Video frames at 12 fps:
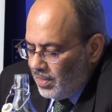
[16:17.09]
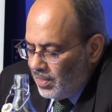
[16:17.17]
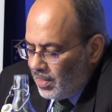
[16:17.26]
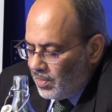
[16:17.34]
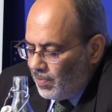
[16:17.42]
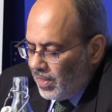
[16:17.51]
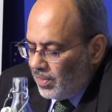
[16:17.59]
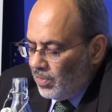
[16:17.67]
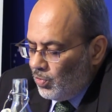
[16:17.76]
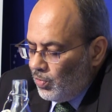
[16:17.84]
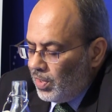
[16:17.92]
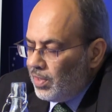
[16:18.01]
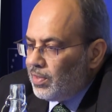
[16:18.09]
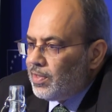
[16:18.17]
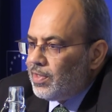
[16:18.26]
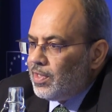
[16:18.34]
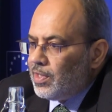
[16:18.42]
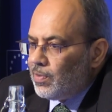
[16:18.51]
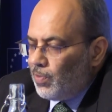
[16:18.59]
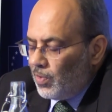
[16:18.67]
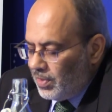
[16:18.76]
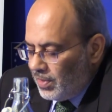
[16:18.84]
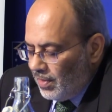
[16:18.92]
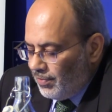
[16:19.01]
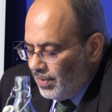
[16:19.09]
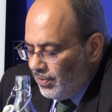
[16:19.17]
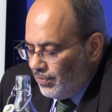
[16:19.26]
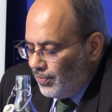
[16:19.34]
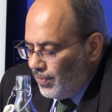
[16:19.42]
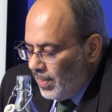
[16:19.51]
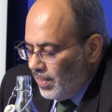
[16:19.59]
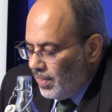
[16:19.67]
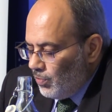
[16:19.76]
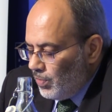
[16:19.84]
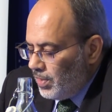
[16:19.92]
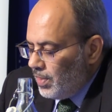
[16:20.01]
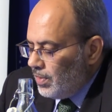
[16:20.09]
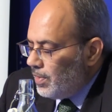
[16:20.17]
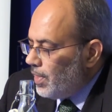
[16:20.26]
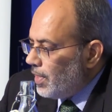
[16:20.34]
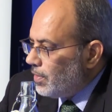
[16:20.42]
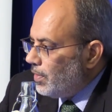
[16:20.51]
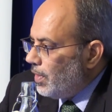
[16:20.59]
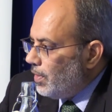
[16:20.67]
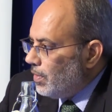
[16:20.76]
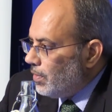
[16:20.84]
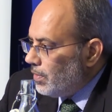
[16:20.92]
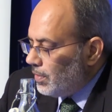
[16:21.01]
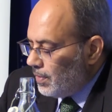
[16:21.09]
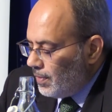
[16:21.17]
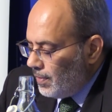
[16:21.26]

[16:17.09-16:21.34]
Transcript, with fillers: is expected to hit 6.7 trillion within the next 10 years.